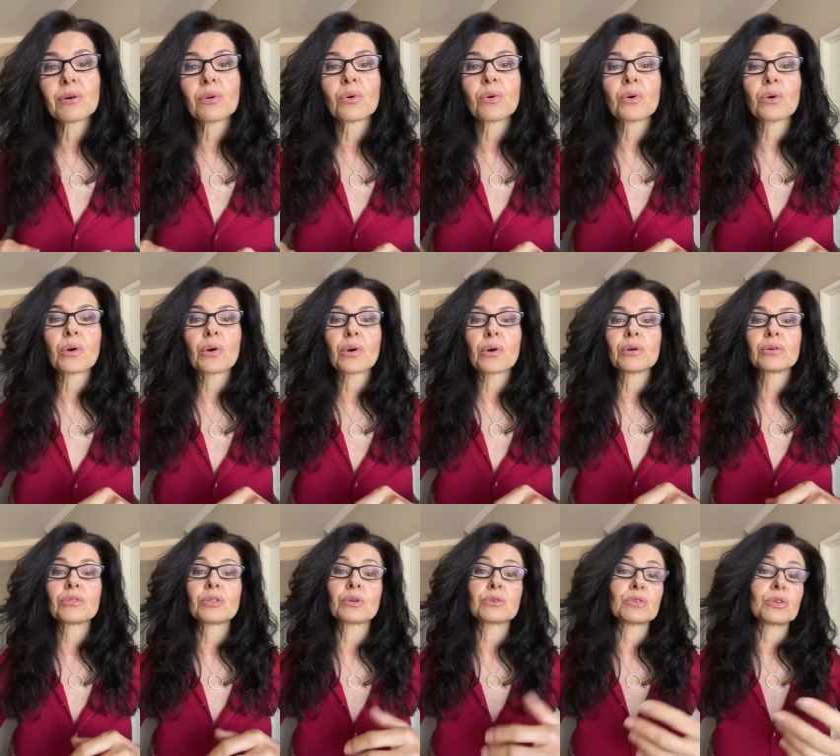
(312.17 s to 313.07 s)

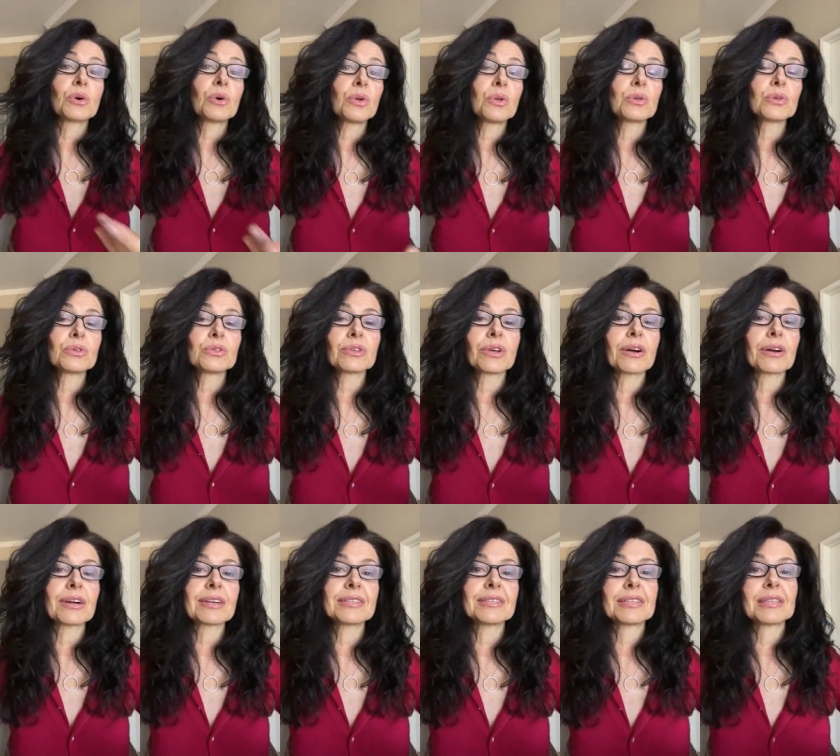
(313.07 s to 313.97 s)
or those goals
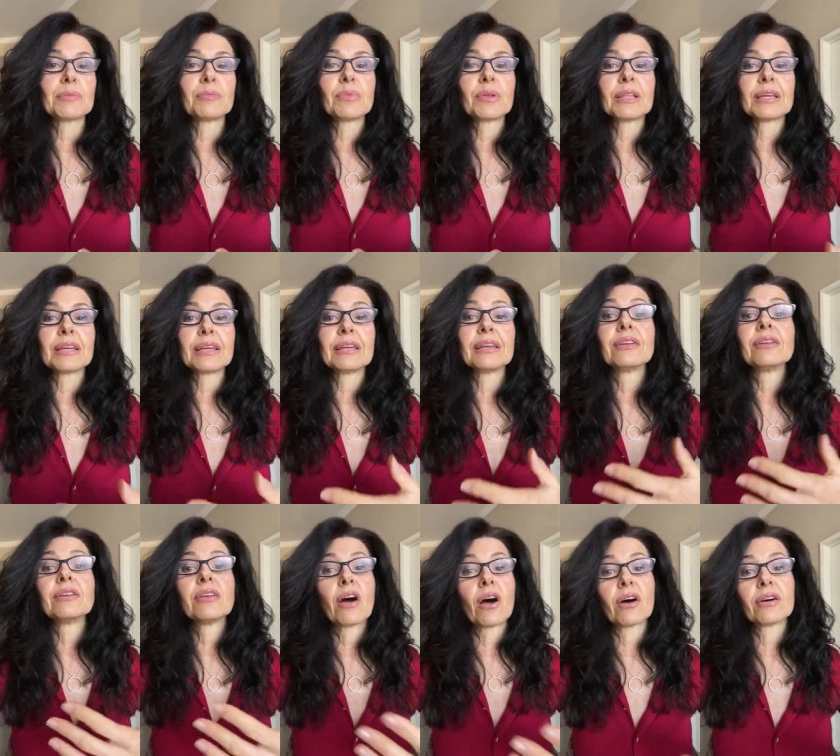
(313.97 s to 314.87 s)
are simply
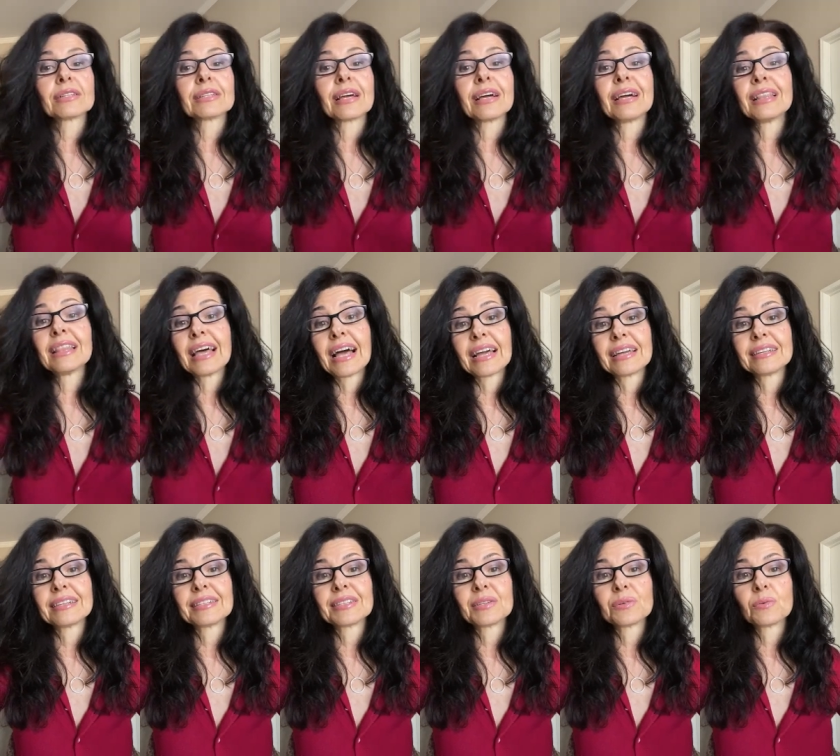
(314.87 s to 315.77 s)
not
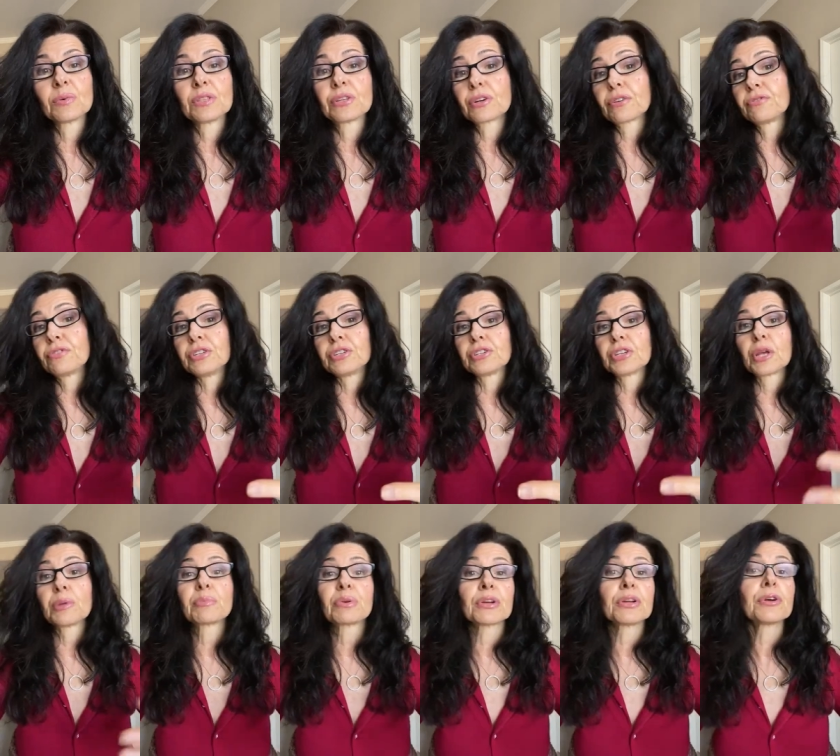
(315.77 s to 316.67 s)
aligned with there
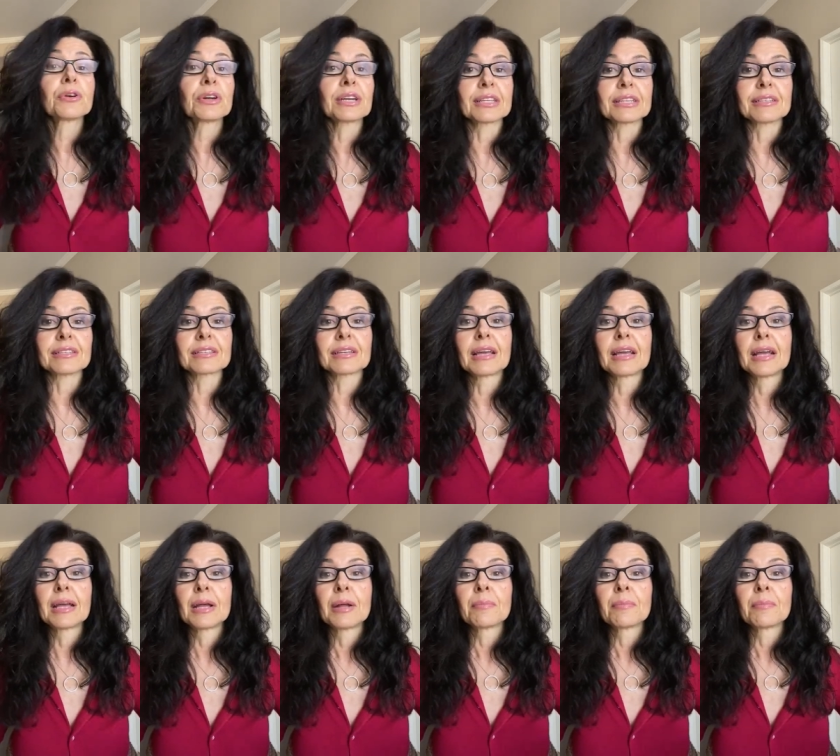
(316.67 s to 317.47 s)
vision and priorities.